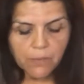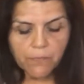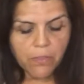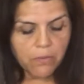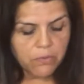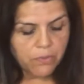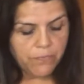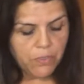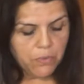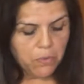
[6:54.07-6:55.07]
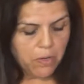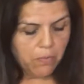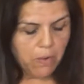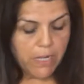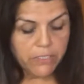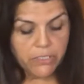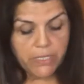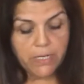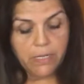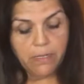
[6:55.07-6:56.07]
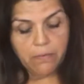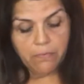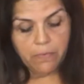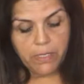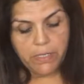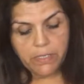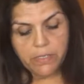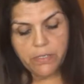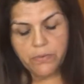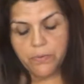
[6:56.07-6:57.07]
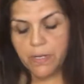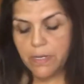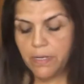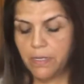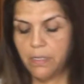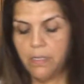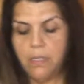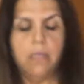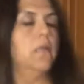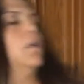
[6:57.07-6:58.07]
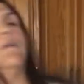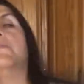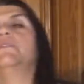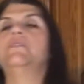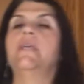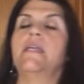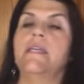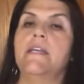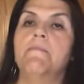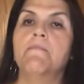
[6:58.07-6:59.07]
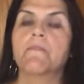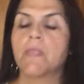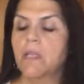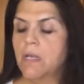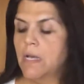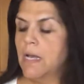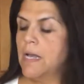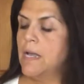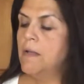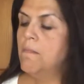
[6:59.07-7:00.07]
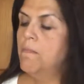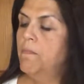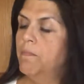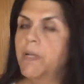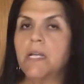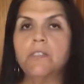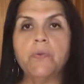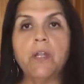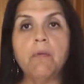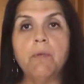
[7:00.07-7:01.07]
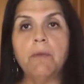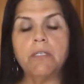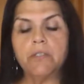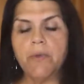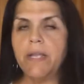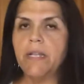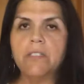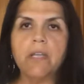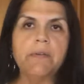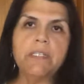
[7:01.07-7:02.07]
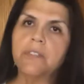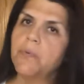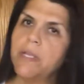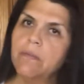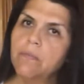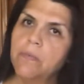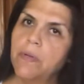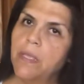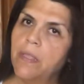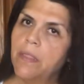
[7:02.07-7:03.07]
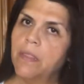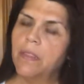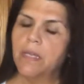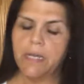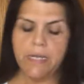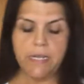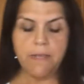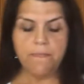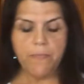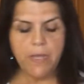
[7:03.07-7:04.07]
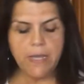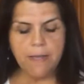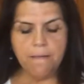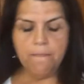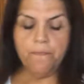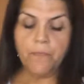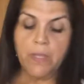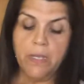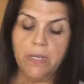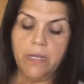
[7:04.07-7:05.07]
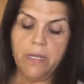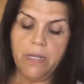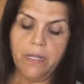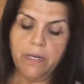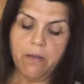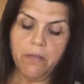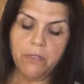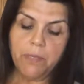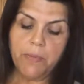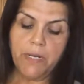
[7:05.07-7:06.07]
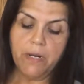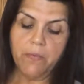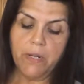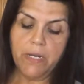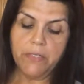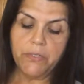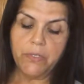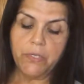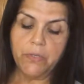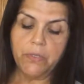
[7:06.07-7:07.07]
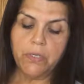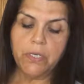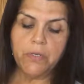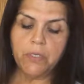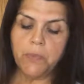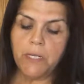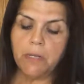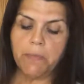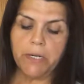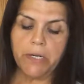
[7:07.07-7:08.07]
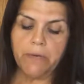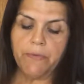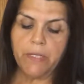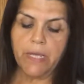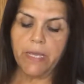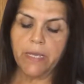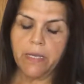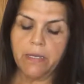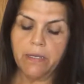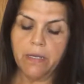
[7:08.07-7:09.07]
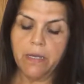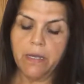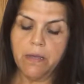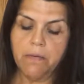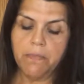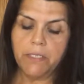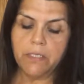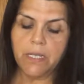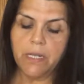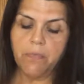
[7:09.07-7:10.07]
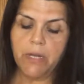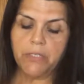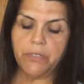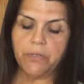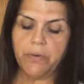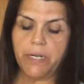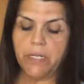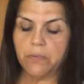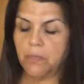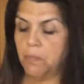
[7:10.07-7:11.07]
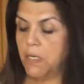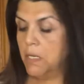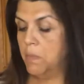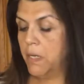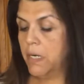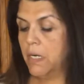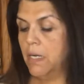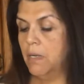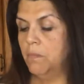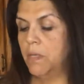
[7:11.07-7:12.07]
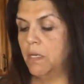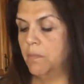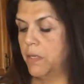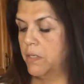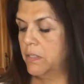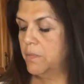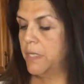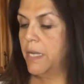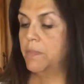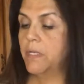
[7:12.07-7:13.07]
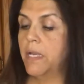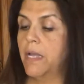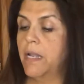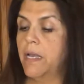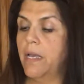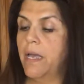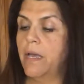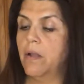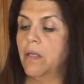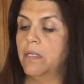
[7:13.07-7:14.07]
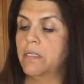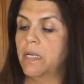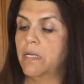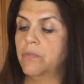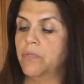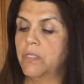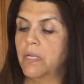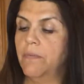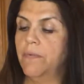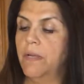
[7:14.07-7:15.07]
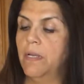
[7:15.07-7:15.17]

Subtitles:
For those of you who are watching what you take in. But unsweetened almond milk is great. already sweet with the honey. And also depending on what nuts you use. You can use peanut butter if you like. But just kind of watch your ingredients with the peanut butter. Peanut butter, sometimes they kind of add all this extra stuff.